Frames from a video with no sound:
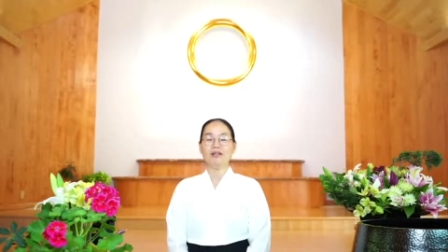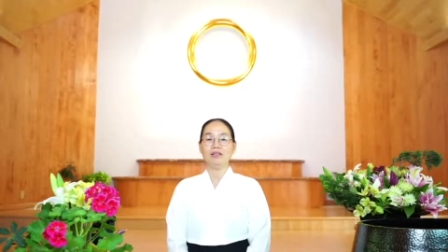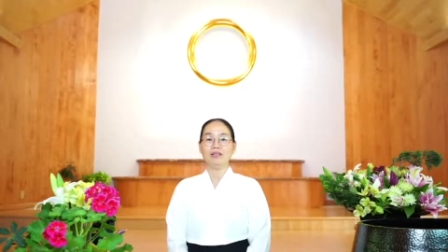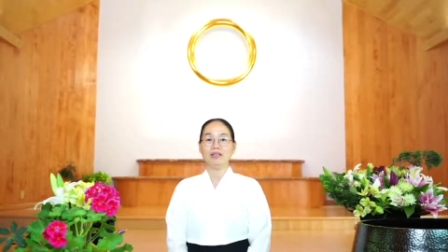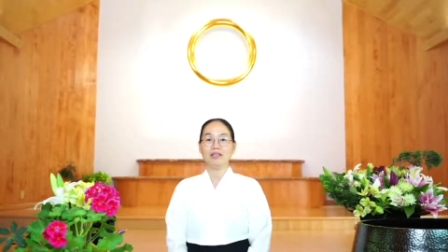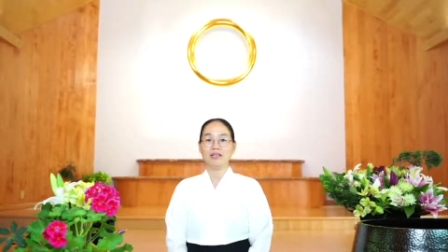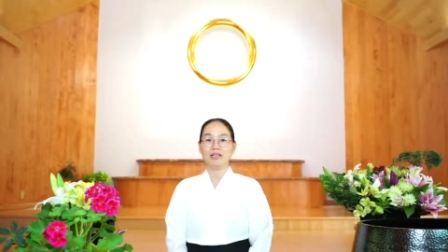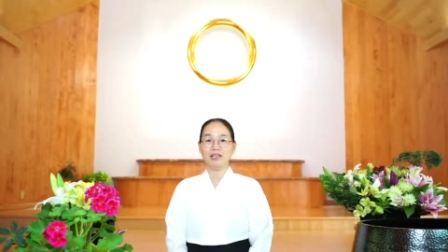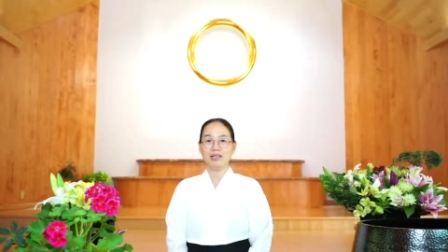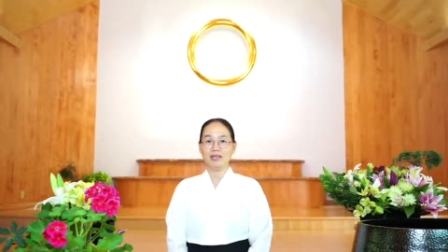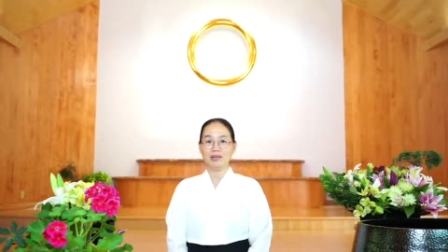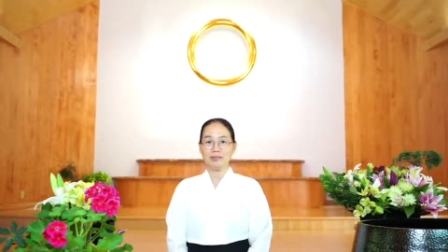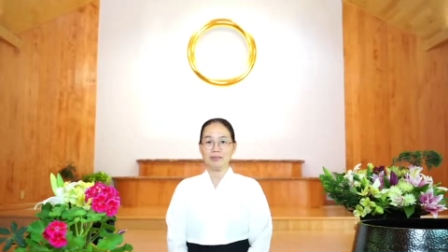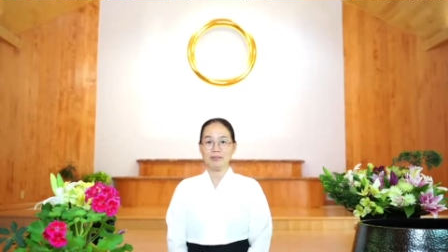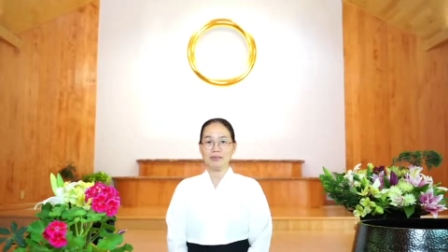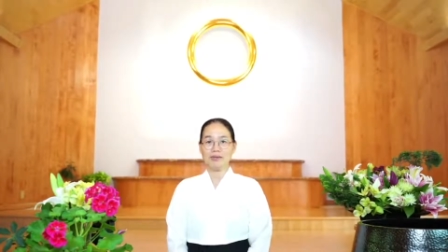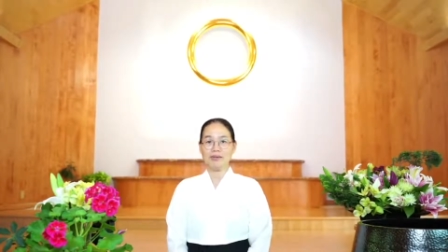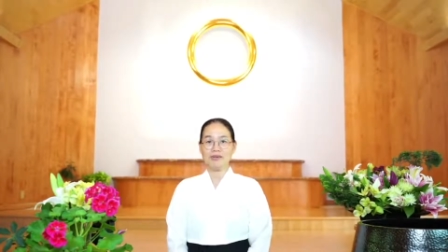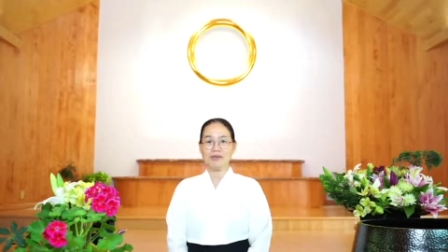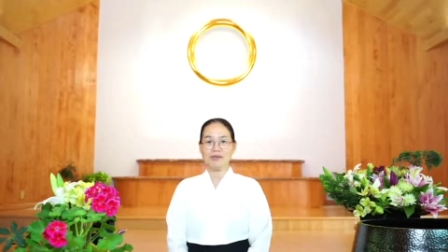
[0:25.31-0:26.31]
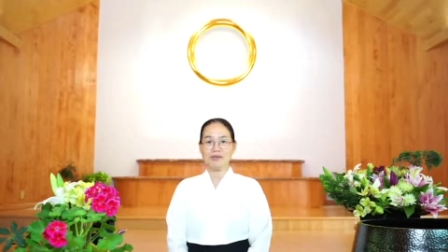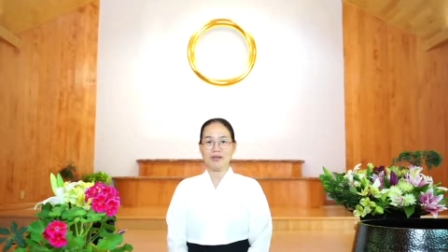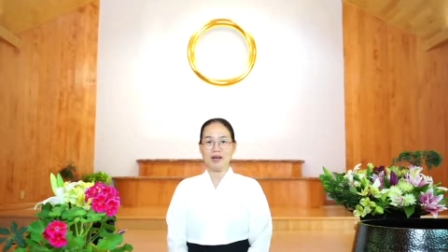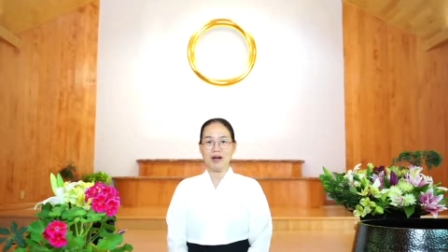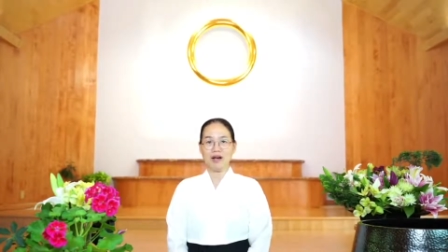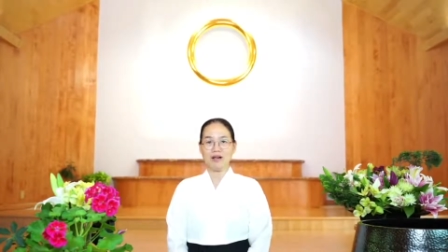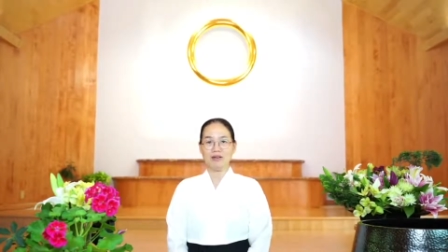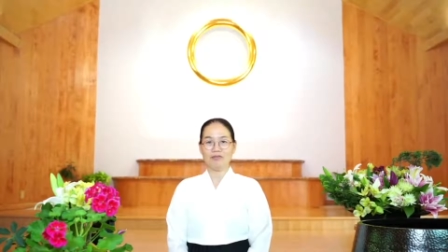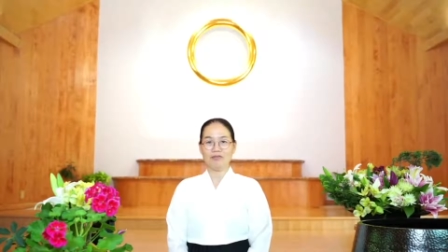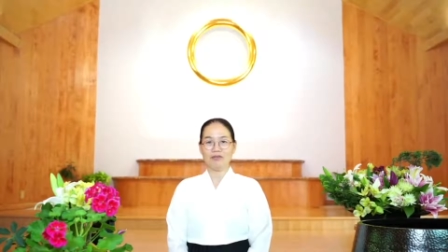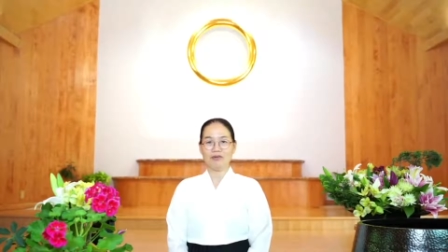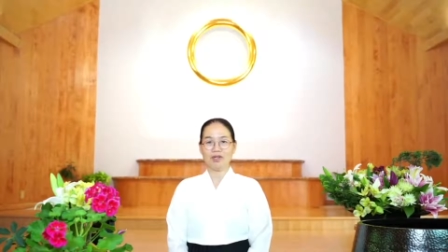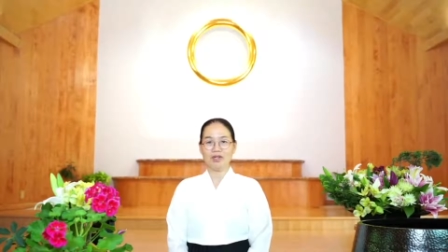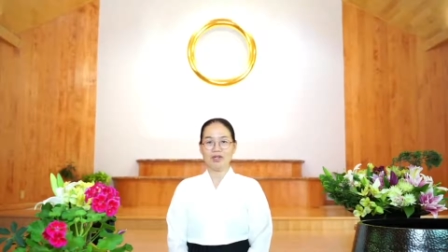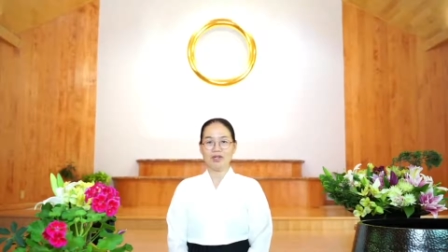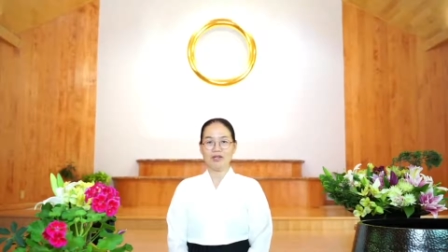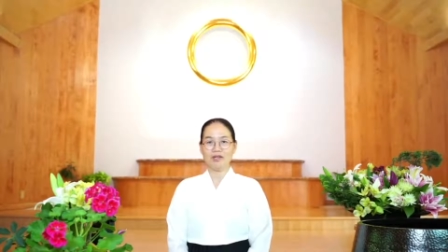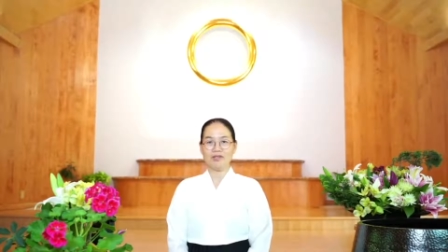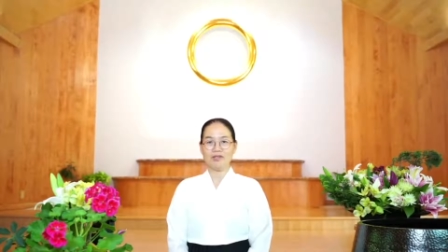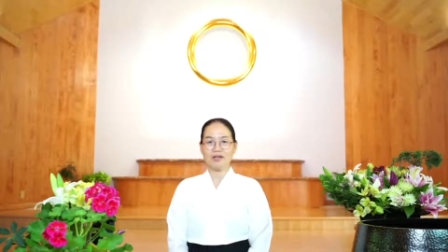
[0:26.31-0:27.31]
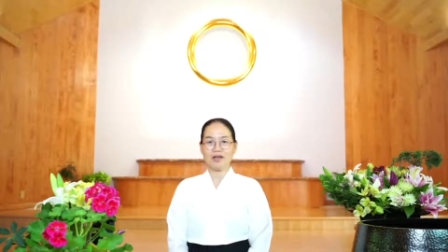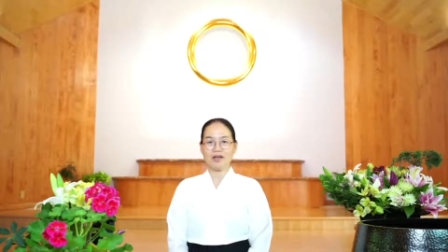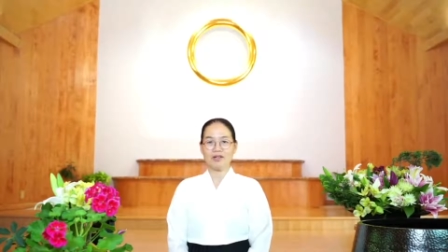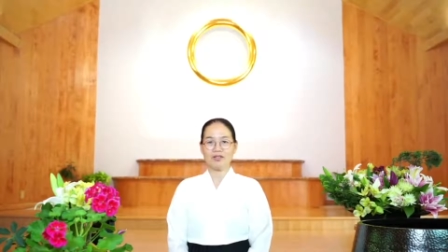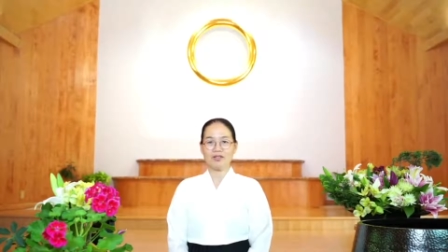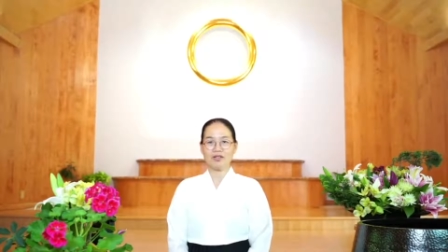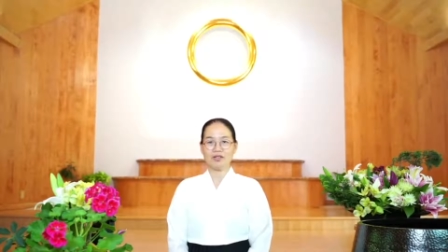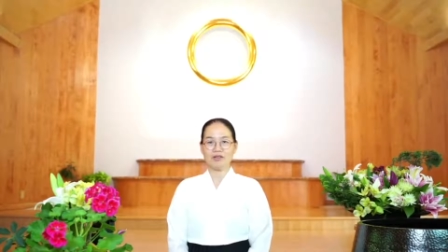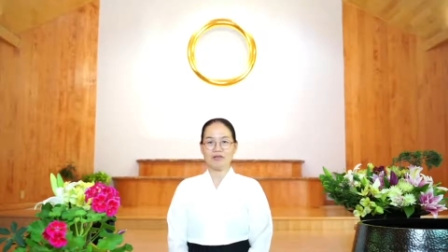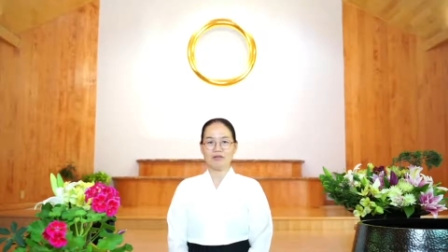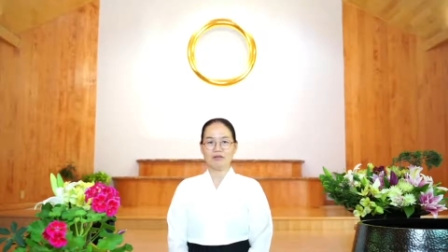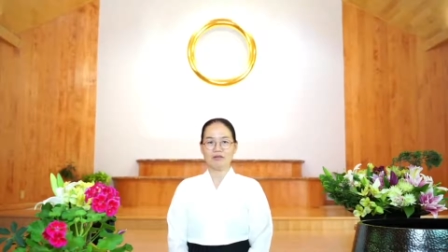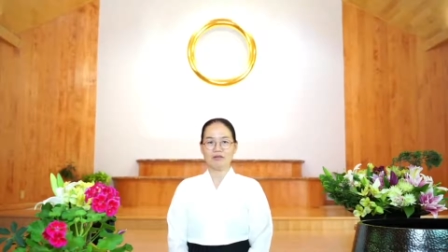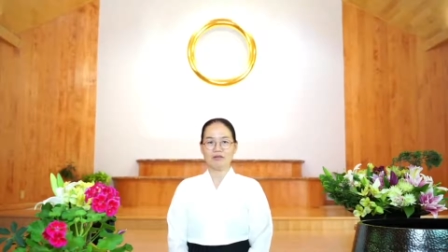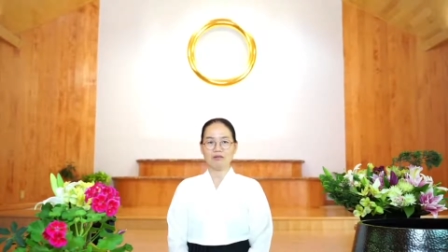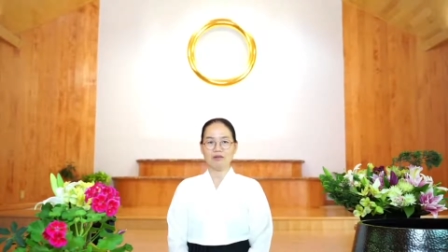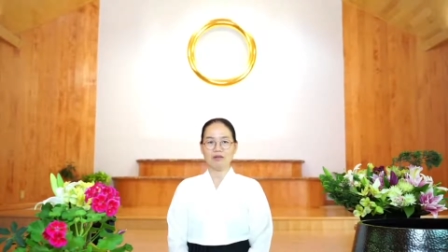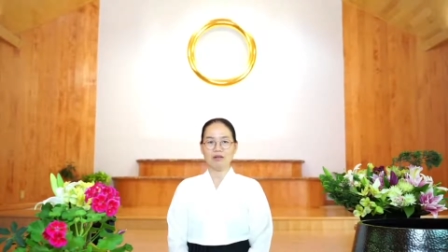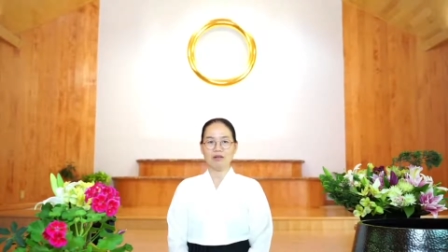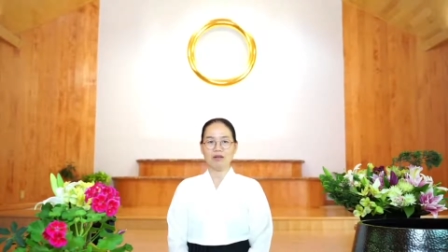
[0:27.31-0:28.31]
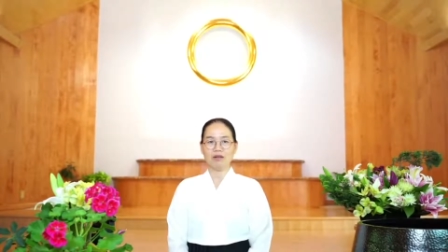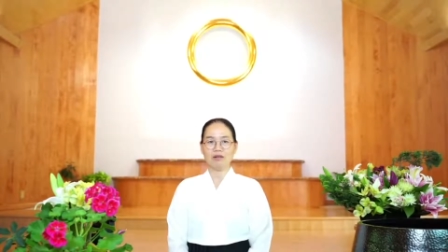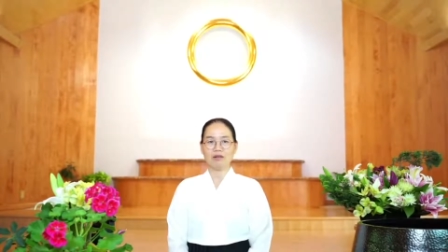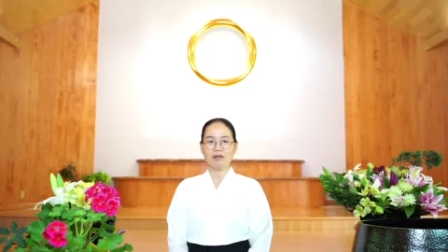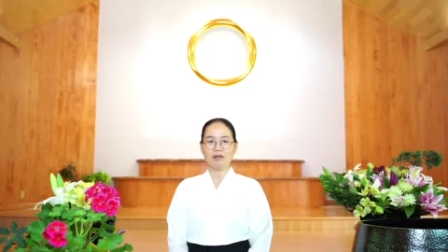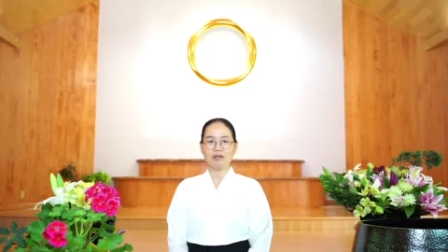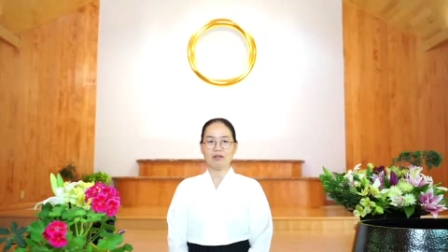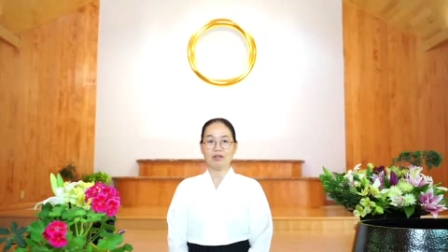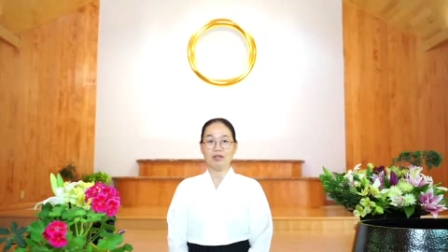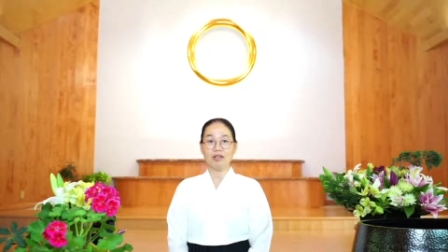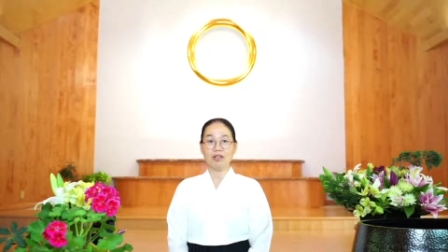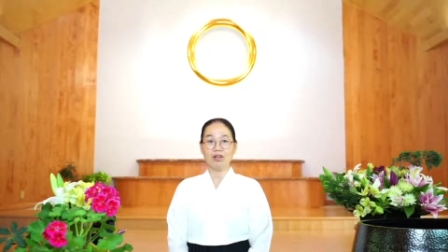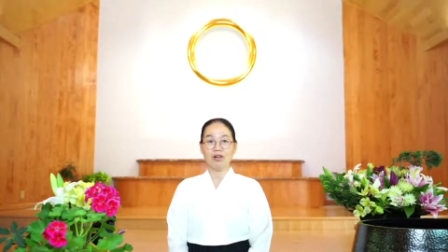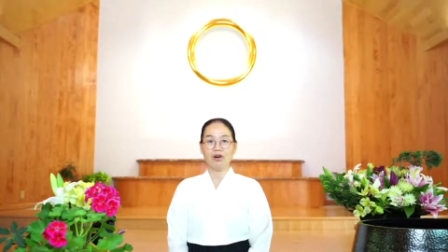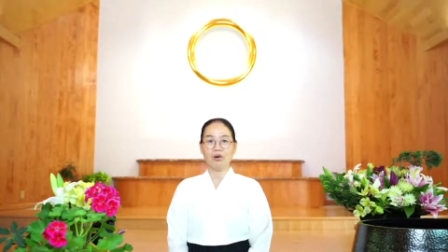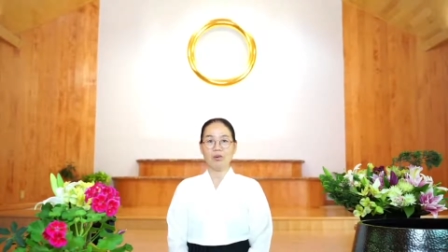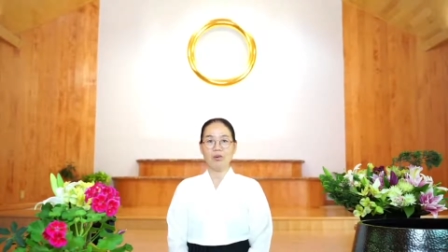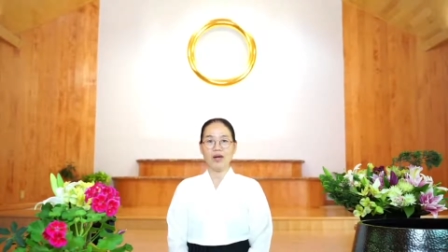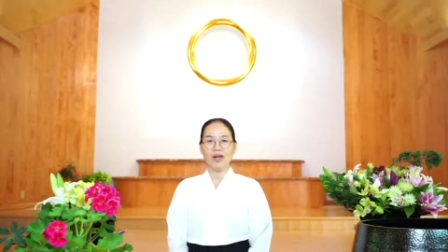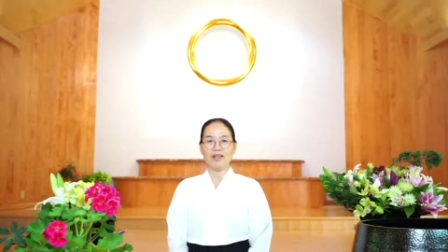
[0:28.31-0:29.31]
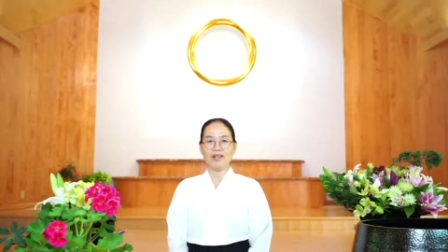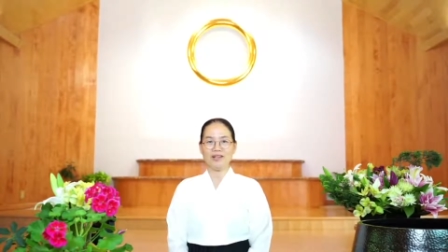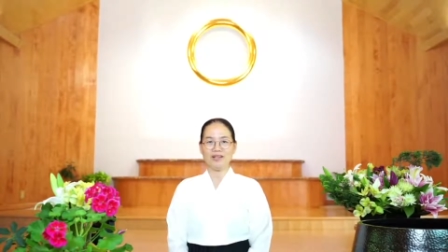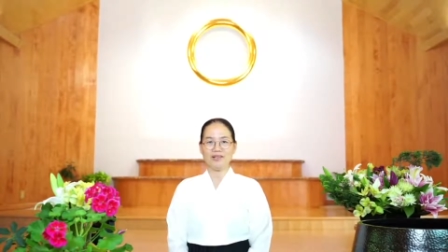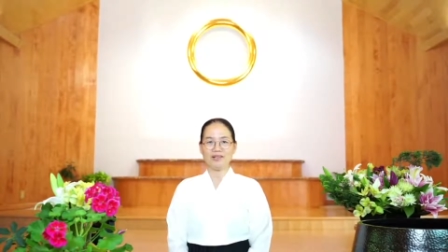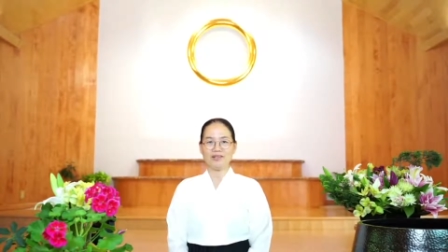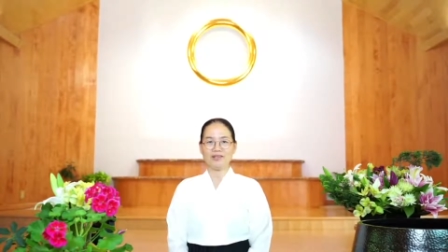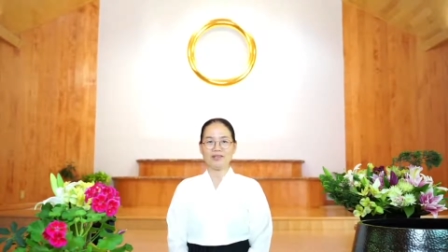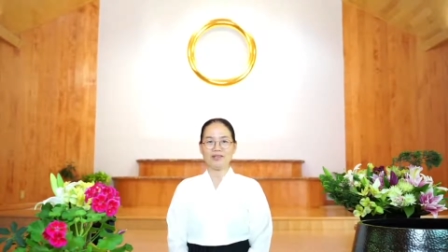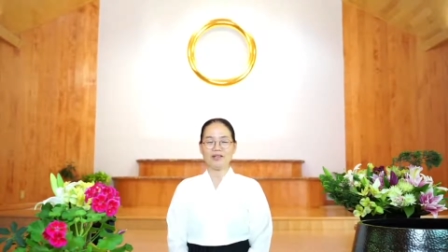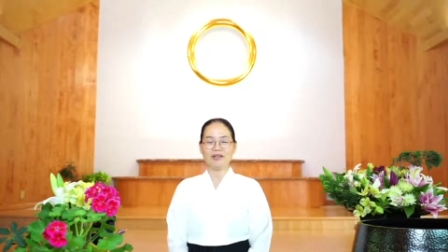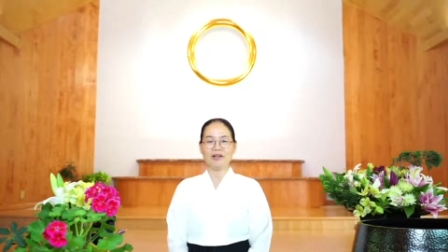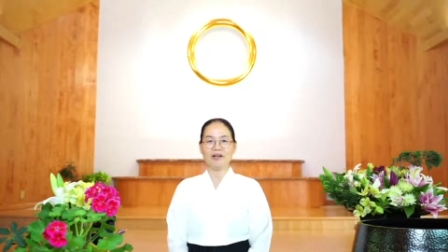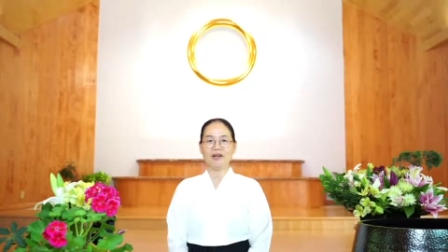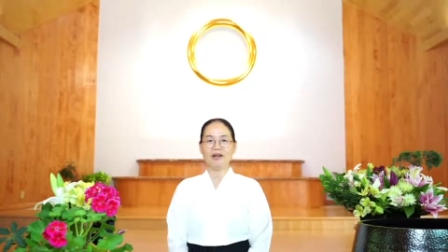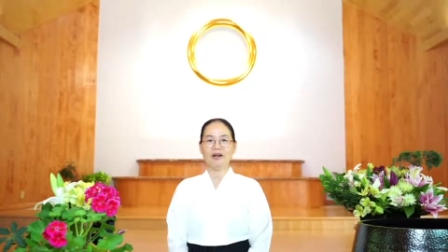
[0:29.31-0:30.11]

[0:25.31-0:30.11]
deep self realization and clear awareness